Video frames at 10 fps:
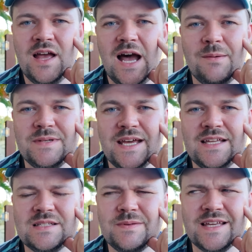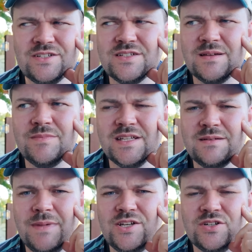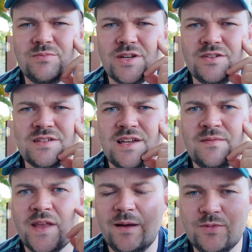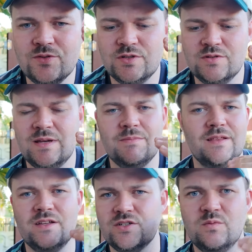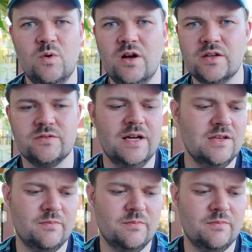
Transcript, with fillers: updates, but that's just something to mention because I'm used to something that just works, right?